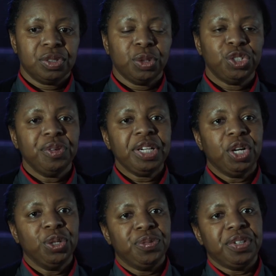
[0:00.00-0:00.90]
So during
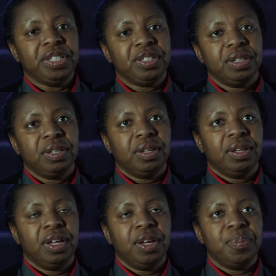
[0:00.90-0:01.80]
COVID,
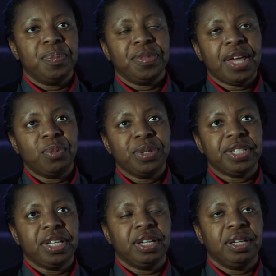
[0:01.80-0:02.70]
um, that was
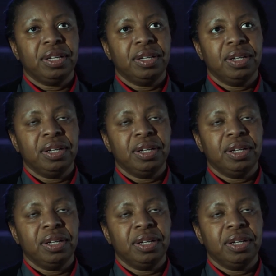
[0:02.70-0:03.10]
a,